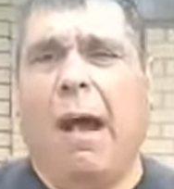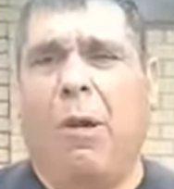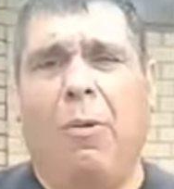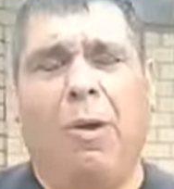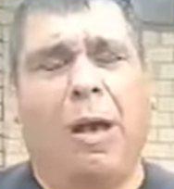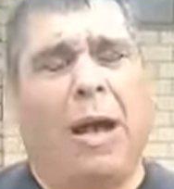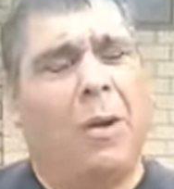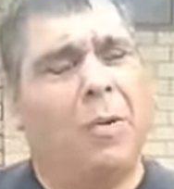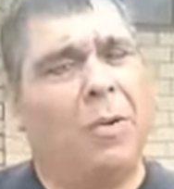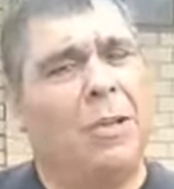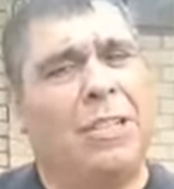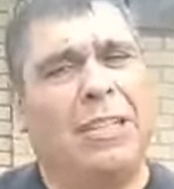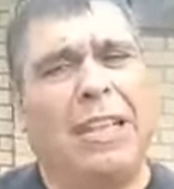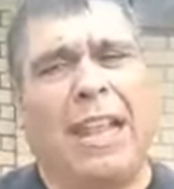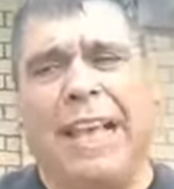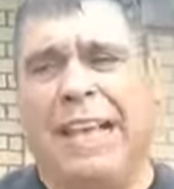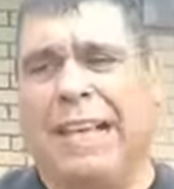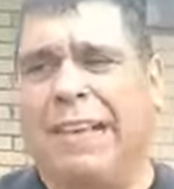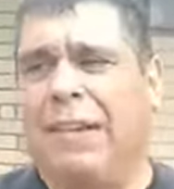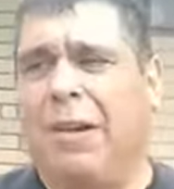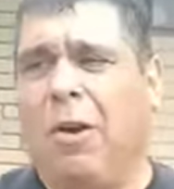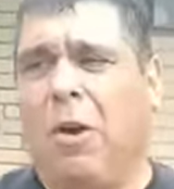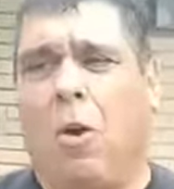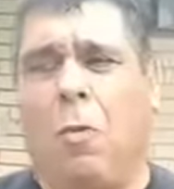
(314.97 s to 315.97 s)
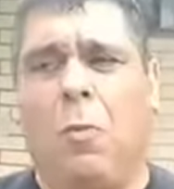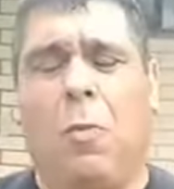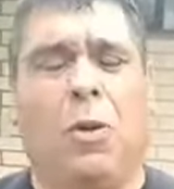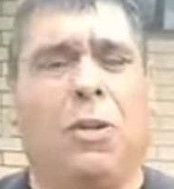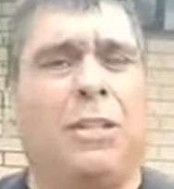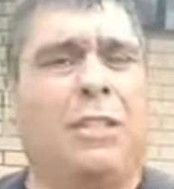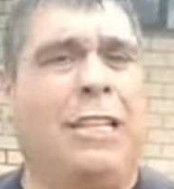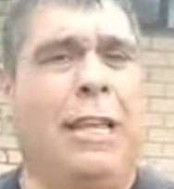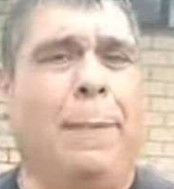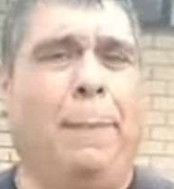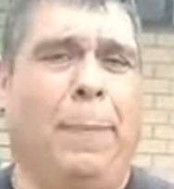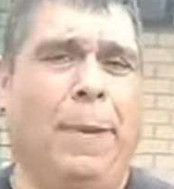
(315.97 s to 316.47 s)
I was like
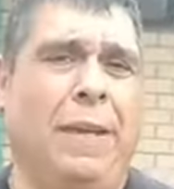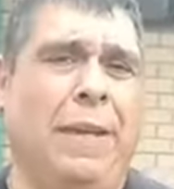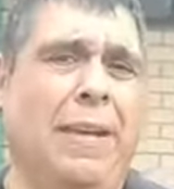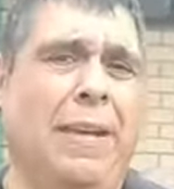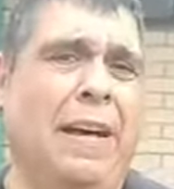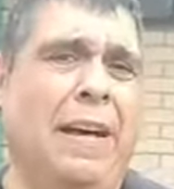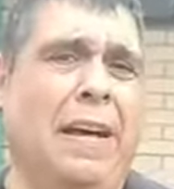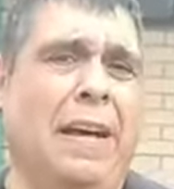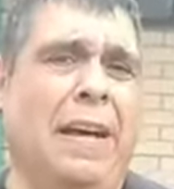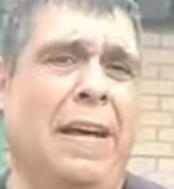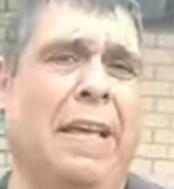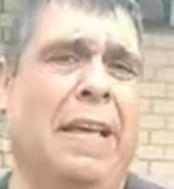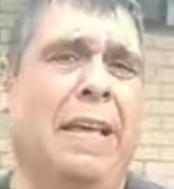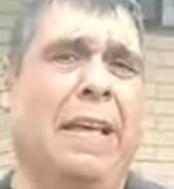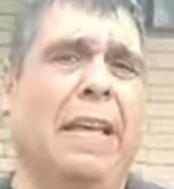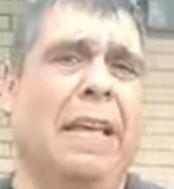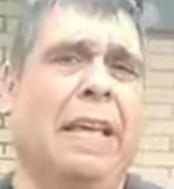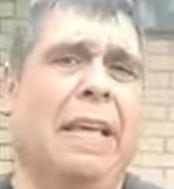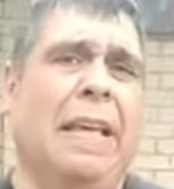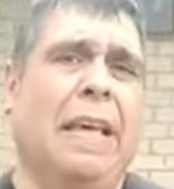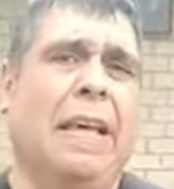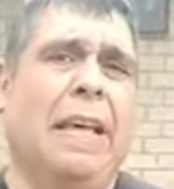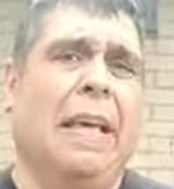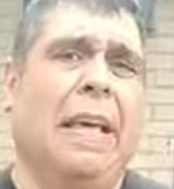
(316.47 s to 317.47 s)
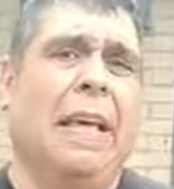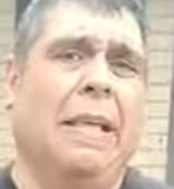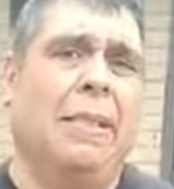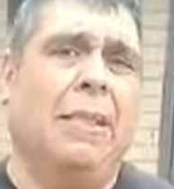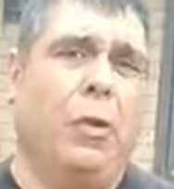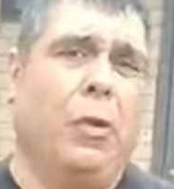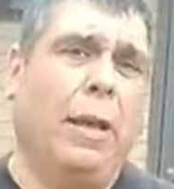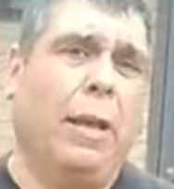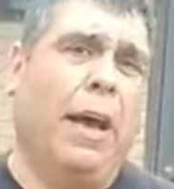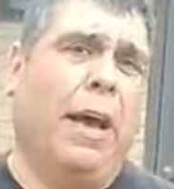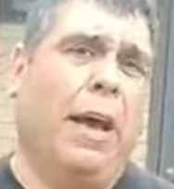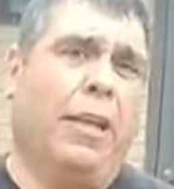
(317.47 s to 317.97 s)
almost tipping
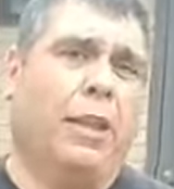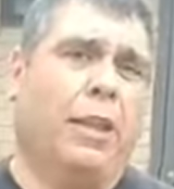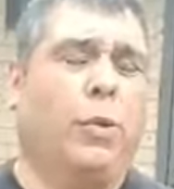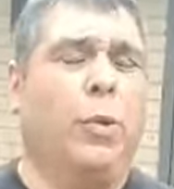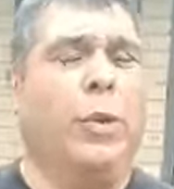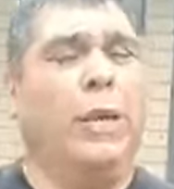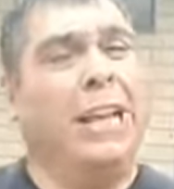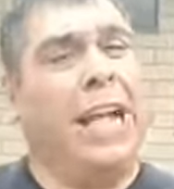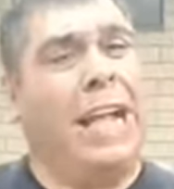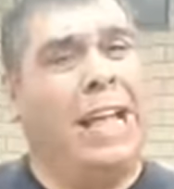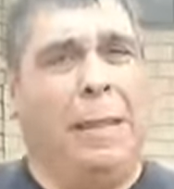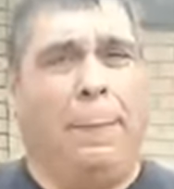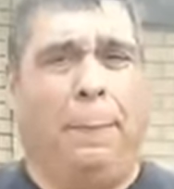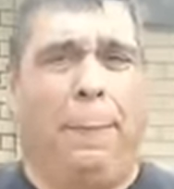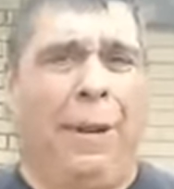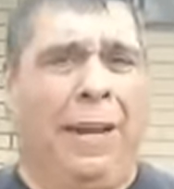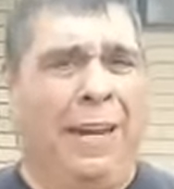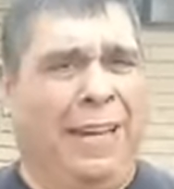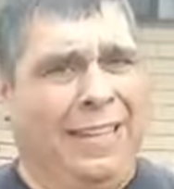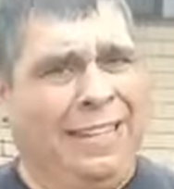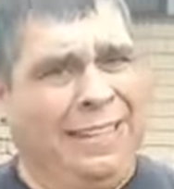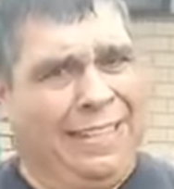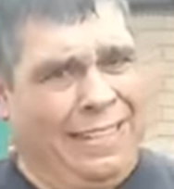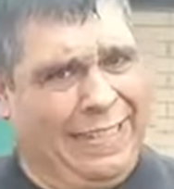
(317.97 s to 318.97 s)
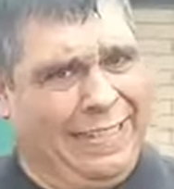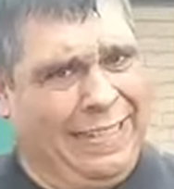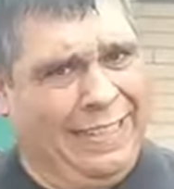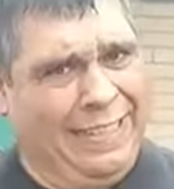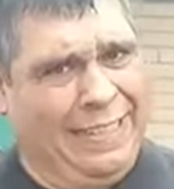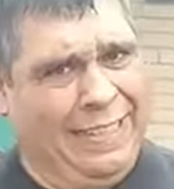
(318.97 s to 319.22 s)
390 plus.